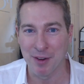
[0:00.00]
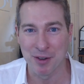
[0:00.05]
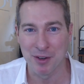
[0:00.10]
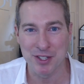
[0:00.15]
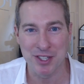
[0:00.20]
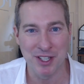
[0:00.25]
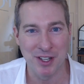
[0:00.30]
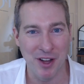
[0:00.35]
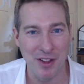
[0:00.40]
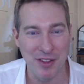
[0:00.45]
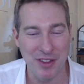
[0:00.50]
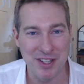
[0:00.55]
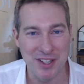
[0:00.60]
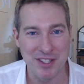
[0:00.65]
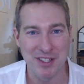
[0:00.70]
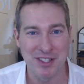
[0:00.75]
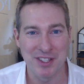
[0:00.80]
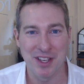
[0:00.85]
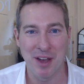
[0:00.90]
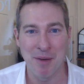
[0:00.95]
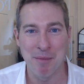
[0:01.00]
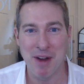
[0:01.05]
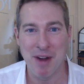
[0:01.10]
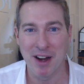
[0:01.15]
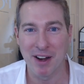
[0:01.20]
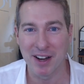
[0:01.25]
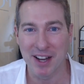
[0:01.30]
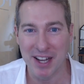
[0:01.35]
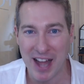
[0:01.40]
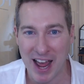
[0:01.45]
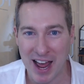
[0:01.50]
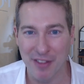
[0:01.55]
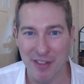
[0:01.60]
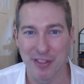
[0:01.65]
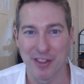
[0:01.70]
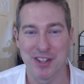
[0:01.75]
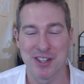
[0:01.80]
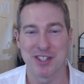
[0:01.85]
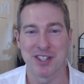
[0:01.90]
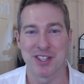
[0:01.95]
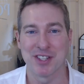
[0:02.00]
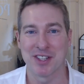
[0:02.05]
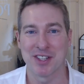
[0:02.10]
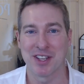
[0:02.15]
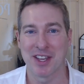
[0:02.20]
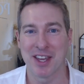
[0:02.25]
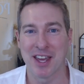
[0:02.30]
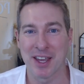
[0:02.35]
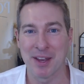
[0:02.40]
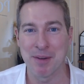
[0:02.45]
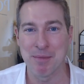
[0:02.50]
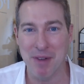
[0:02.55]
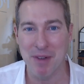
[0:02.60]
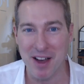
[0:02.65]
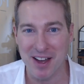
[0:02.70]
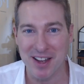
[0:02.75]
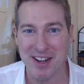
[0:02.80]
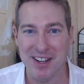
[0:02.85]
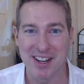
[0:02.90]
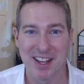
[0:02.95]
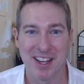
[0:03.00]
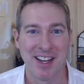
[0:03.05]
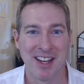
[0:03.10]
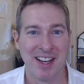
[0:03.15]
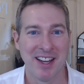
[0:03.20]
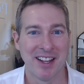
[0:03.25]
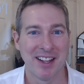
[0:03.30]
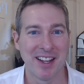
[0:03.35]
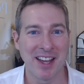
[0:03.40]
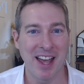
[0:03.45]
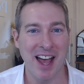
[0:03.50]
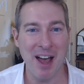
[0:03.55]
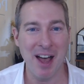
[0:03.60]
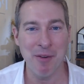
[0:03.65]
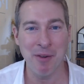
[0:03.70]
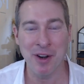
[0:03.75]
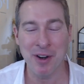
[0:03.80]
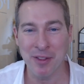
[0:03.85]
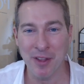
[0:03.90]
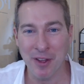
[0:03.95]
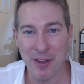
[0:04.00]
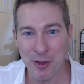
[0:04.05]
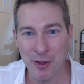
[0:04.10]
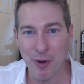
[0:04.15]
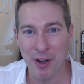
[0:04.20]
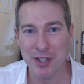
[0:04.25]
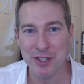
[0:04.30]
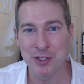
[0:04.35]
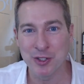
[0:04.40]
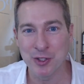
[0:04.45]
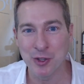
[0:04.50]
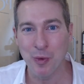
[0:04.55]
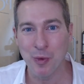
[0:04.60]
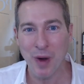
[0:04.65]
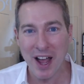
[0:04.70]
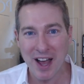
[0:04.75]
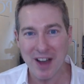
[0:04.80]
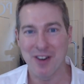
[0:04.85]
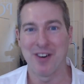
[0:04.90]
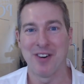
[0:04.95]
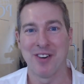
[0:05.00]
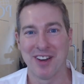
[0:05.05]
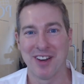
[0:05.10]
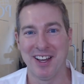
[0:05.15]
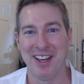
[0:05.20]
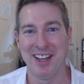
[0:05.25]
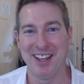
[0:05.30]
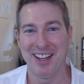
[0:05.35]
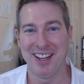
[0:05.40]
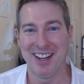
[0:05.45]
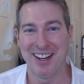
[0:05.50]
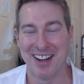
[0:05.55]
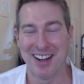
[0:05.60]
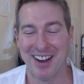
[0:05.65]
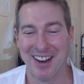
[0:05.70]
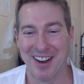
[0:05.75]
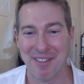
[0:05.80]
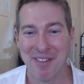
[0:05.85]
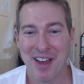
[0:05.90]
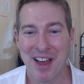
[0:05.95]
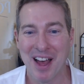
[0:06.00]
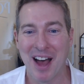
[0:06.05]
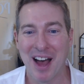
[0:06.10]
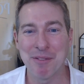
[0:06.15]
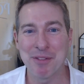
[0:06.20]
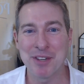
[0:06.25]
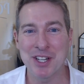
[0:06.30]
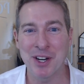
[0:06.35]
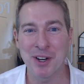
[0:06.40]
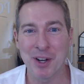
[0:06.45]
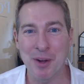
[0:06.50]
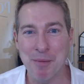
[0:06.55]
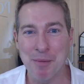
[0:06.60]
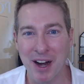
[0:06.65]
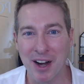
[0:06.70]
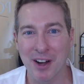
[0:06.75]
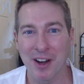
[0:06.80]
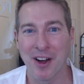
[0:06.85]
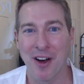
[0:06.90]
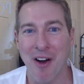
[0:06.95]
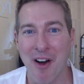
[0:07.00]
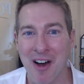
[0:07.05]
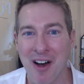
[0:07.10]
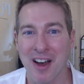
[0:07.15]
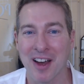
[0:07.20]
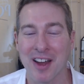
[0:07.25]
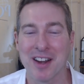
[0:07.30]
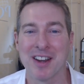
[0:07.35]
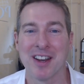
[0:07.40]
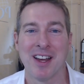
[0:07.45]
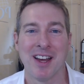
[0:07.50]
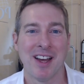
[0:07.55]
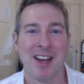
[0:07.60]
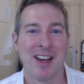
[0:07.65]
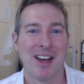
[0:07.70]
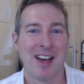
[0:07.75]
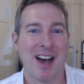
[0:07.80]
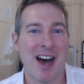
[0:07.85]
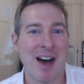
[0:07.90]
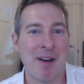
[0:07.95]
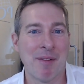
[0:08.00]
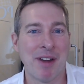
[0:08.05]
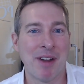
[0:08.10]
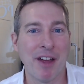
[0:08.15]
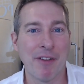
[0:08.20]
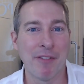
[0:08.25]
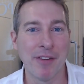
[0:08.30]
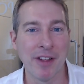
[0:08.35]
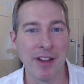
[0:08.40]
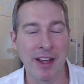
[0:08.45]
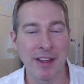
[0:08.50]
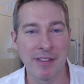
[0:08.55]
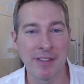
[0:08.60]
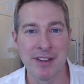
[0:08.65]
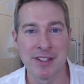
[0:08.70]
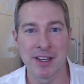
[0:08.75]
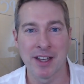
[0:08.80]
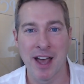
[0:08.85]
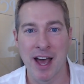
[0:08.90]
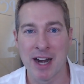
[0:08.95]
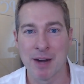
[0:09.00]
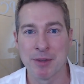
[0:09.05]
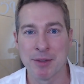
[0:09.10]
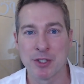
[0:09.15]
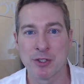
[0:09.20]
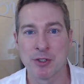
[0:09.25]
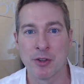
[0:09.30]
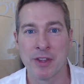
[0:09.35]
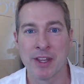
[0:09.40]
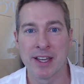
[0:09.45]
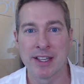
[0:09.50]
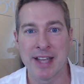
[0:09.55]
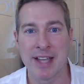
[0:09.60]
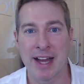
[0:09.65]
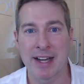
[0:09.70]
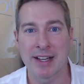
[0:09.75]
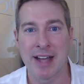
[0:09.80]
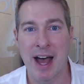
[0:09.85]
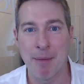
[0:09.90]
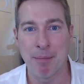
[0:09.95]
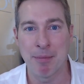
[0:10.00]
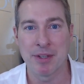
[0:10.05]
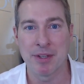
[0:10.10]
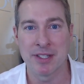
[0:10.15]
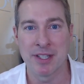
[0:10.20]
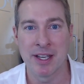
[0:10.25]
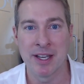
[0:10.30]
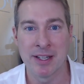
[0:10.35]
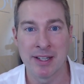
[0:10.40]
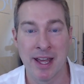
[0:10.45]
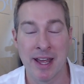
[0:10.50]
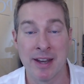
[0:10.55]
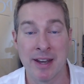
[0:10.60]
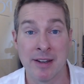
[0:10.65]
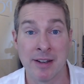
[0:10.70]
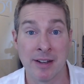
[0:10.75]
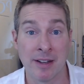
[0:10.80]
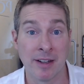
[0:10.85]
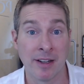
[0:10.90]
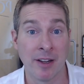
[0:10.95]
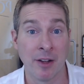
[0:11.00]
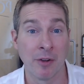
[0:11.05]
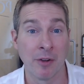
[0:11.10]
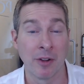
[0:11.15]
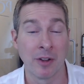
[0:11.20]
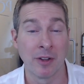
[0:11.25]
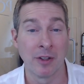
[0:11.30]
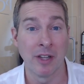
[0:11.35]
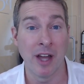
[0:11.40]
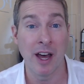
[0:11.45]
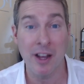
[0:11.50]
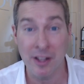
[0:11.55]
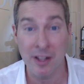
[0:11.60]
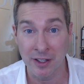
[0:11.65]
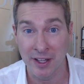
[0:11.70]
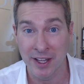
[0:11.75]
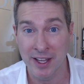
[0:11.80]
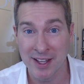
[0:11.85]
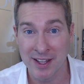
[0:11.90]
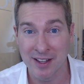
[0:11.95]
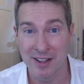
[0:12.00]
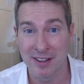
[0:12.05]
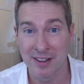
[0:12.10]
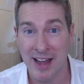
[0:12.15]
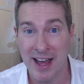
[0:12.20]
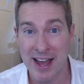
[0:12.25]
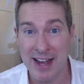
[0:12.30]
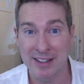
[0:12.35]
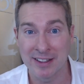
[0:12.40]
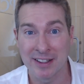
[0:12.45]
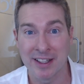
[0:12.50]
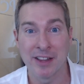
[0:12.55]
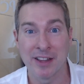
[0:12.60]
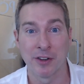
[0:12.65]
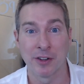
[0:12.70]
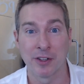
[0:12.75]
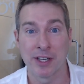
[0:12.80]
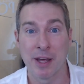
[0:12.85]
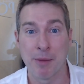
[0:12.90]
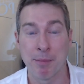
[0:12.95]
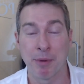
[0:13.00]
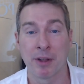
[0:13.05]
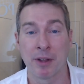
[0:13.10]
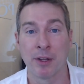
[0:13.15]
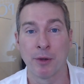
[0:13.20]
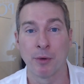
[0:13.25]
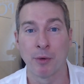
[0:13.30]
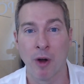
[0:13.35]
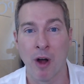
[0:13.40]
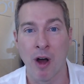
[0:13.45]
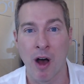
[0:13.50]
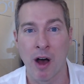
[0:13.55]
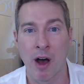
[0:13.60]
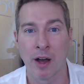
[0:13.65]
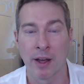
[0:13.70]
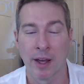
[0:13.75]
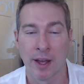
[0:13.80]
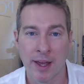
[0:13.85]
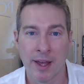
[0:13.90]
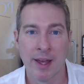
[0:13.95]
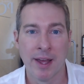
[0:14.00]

and we're seeing all these American athletes just kicking butt. Like, I want the U.S. to do well. You know, I'm cheering America on. And I feel like these economists do the exact opposite. And, you know, luckily, gladly, they're typically wrong.